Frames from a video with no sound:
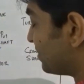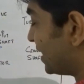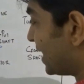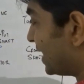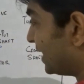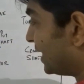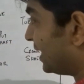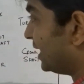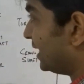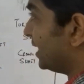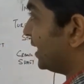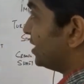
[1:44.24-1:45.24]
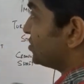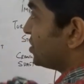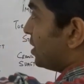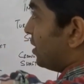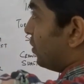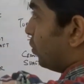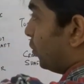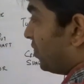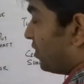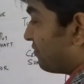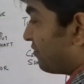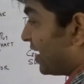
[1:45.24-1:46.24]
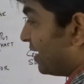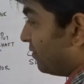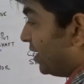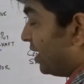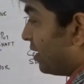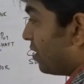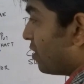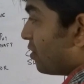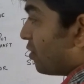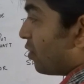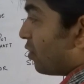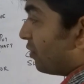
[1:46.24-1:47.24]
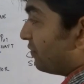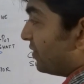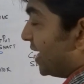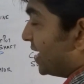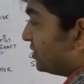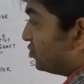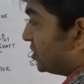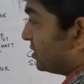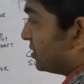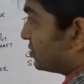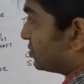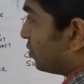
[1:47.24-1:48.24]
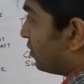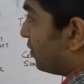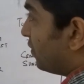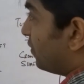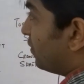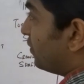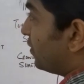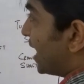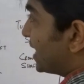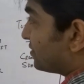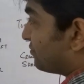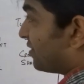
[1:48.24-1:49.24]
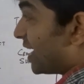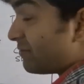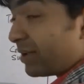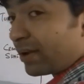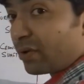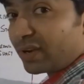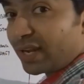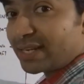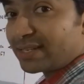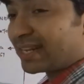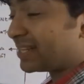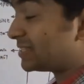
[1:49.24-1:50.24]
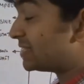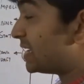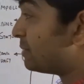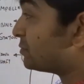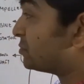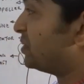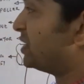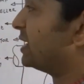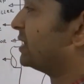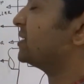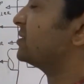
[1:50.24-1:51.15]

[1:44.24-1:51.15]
a mechanical linkage with the flywheel of the engine. So as the flywheel rotates at the same speed and the